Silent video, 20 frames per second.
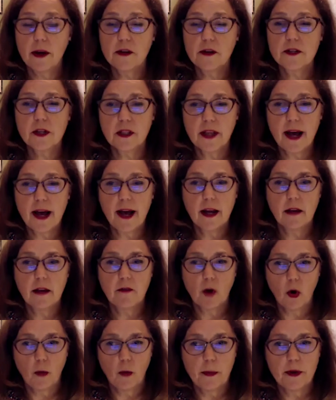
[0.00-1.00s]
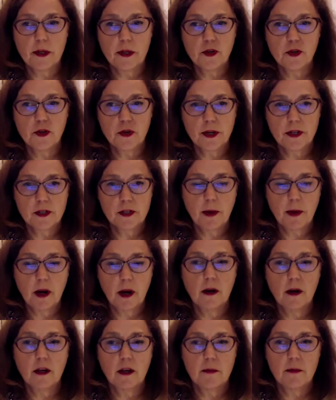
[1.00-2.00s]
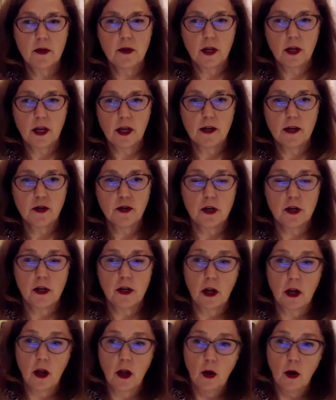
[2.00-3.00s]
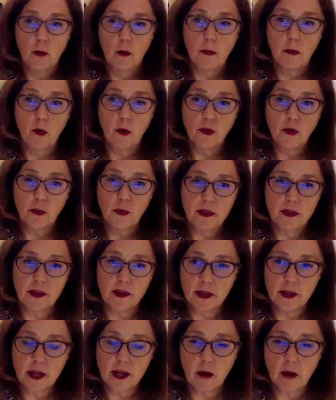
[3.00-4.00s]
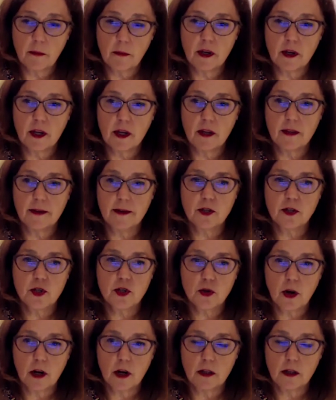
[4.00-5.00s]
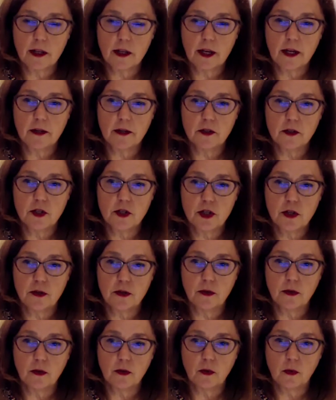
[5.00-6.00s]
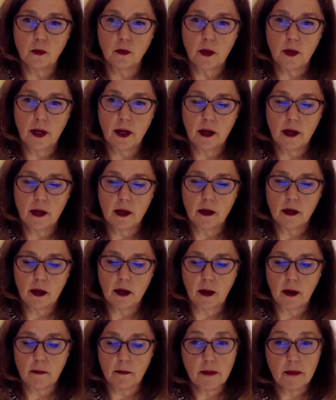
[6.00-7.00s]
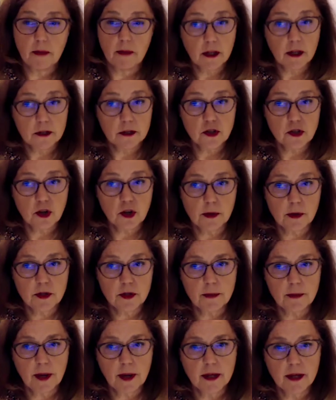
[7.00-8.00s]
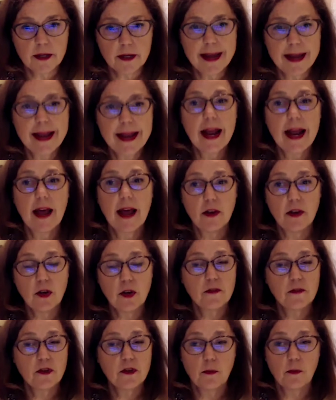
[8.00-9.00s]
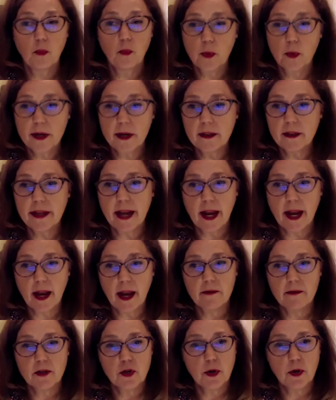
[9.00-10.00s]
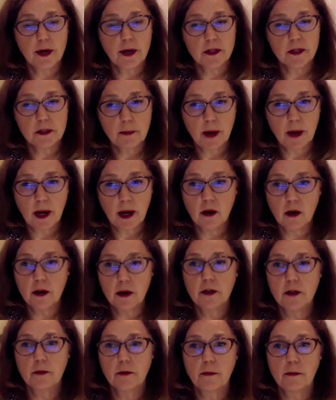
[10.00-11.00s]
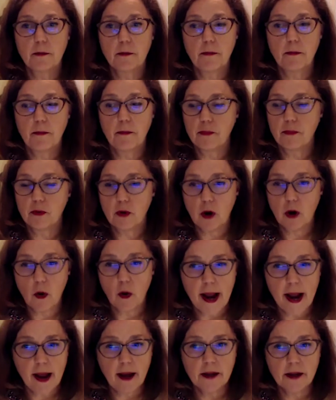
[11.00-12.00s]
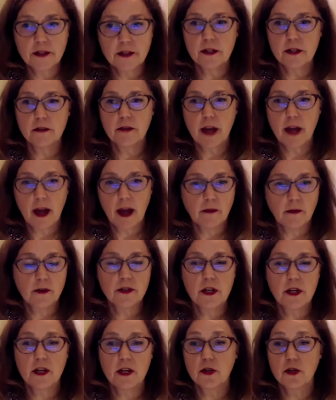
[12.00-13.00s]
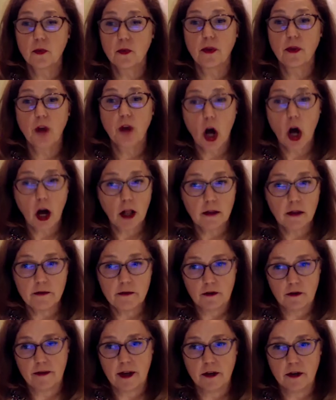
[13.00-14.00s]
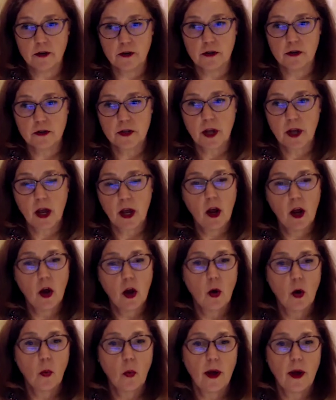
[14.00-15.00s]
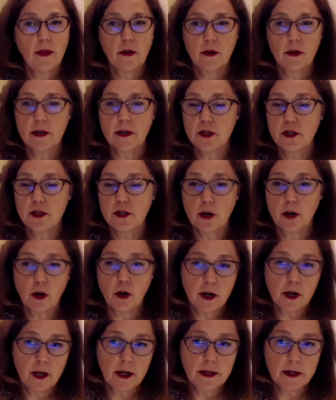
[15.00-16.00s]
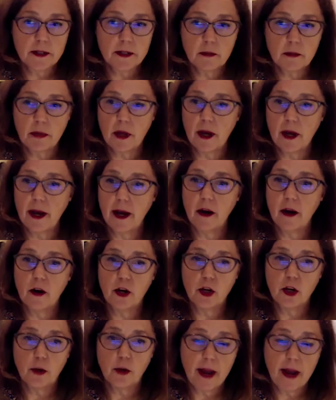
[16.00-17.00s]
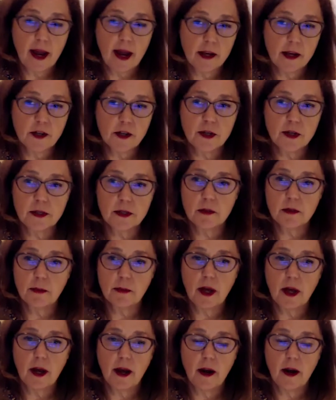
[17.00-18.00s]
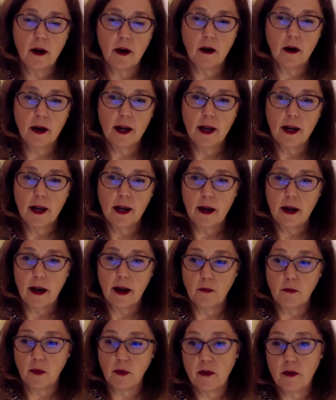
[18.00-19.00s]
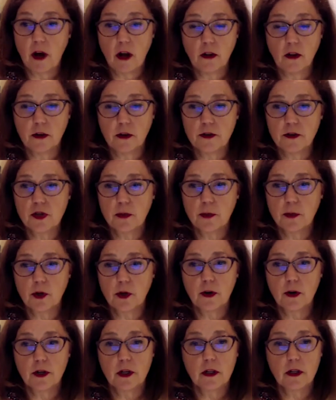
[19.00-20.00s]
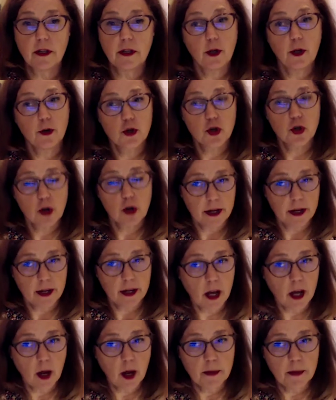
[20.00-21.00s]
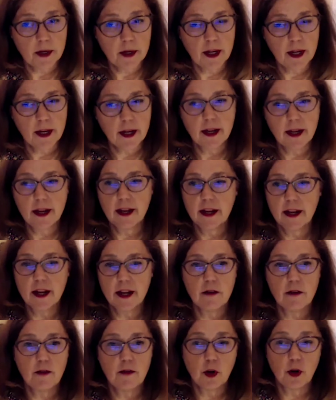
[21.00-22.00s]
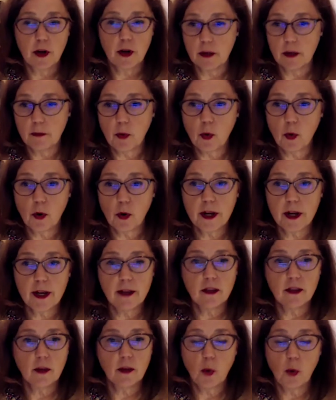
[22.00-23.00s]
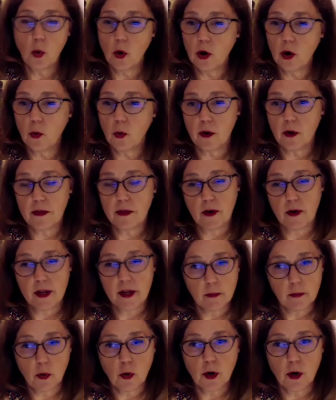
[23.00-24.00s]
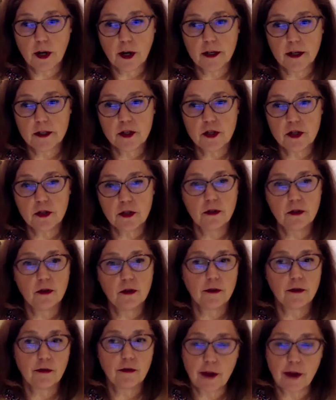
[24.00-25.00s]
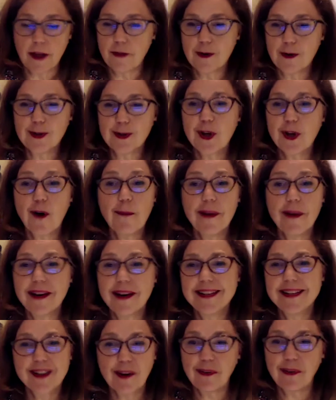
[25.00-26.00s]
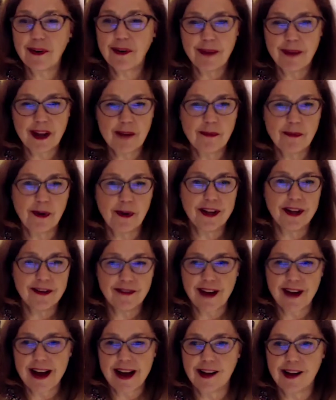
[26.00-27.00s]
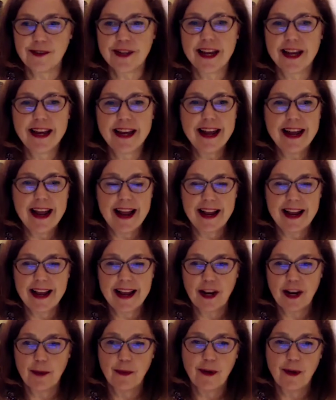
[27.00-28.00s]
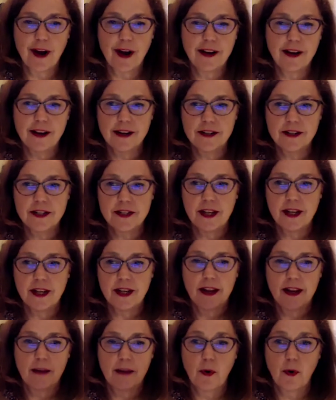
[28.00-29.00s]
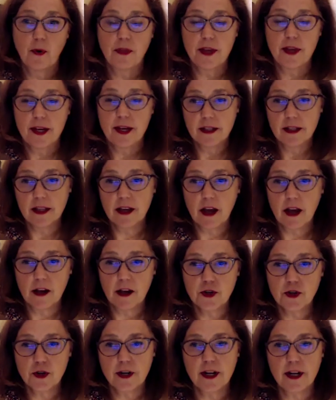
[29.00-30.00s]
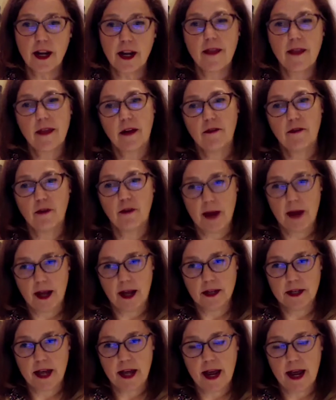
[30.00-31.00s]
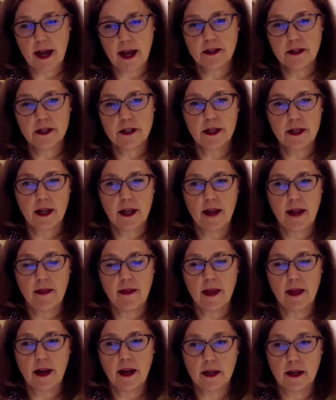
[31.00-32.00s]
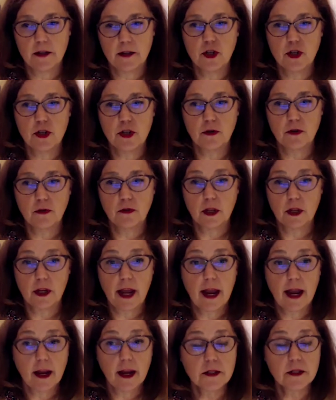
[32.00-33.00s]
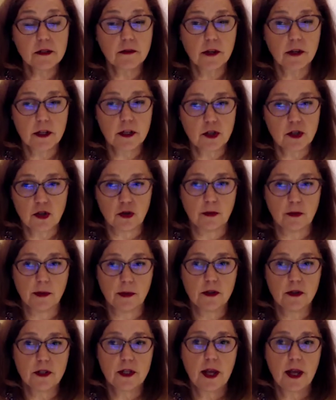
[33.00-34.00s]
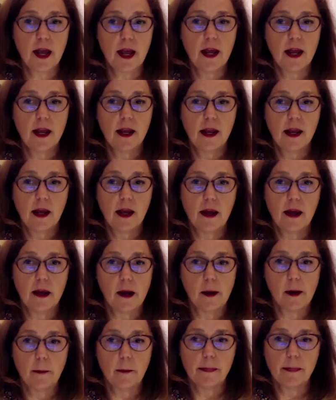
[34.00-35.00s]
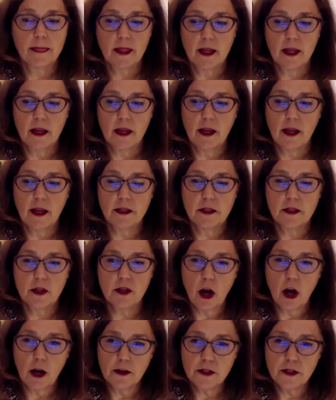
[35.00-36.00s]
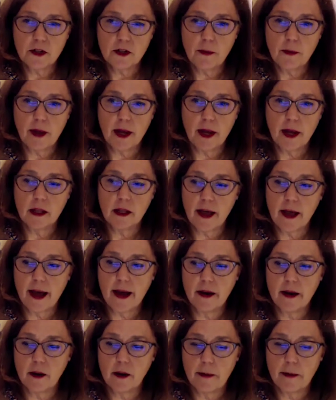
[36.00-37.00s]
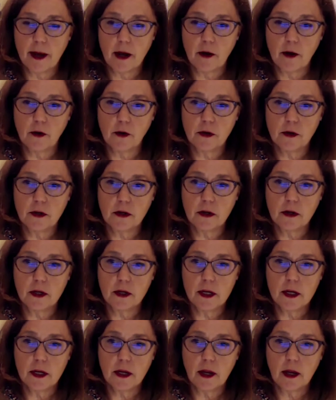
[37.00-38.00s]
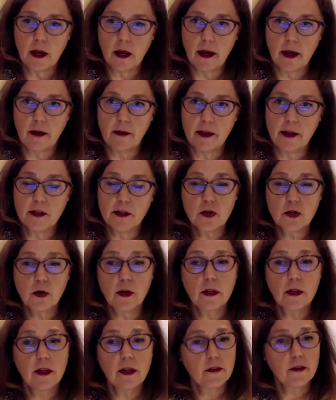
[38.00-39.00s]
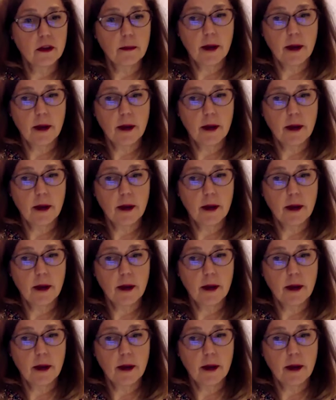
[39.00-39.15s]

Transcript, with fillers: a lot of open and transparent communication, both within the company that's struggling to uh, meet consumer demand, and then you have to really have a transparent, proactive conversation with all of your vendors. Whether it's your ingredient supplier, your packaging supplier, and we've all learned super critically, your trucking company, if you're importing the port where they're importing it to the fr- there's so many different people involved in getting product both into the country and then from end to end and then into the hands of consumers um, it's also been a lot about uh, historically for the